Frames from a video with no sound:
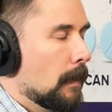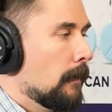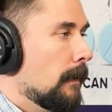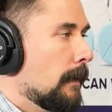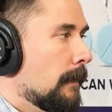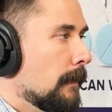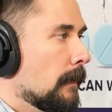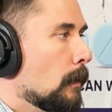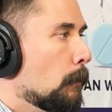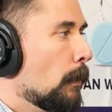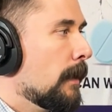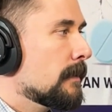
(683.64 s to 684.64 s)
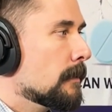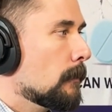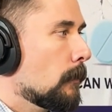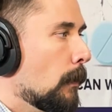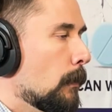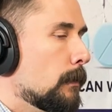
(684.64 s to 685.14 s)
right? And the complaints
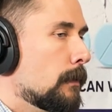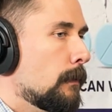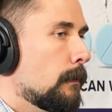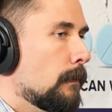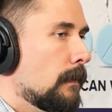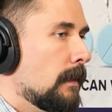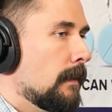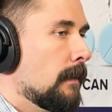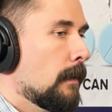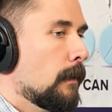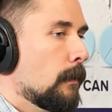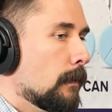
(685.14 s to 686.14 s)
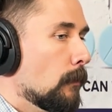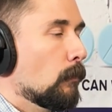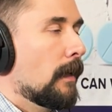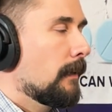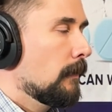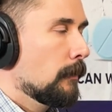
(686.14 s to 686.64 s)
go to the
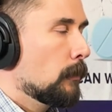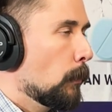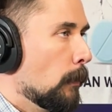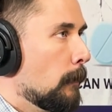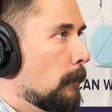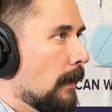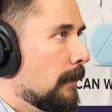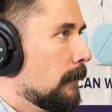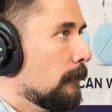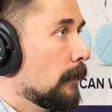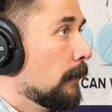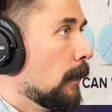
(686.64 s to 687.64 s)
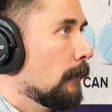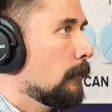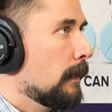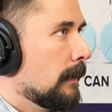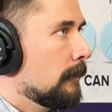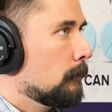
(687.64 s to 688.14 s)
regulatory body of the
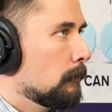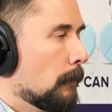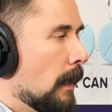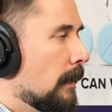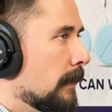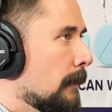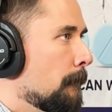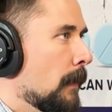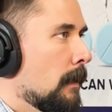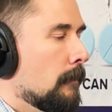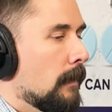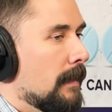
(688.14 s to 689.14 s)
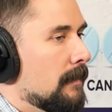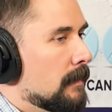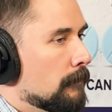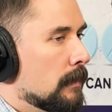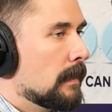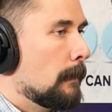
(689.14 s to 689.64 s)
governing body, right? And
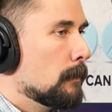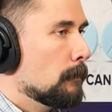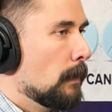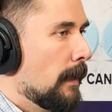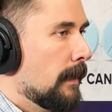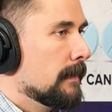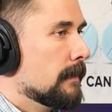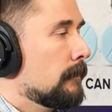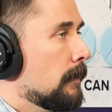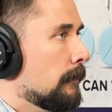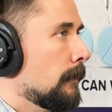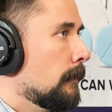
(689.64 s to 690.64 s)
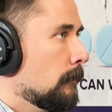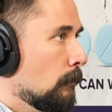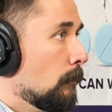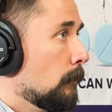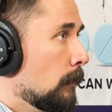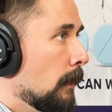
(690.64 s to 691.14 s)
different types of plans have different
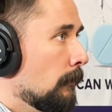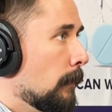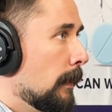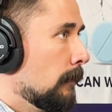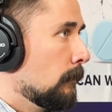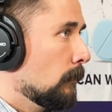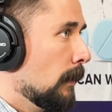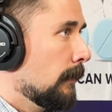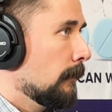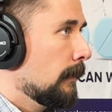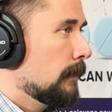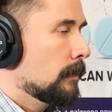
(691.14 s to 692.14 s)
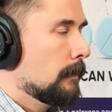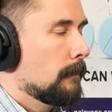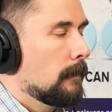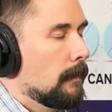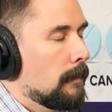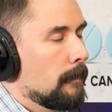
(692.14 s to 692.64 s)
governing regulation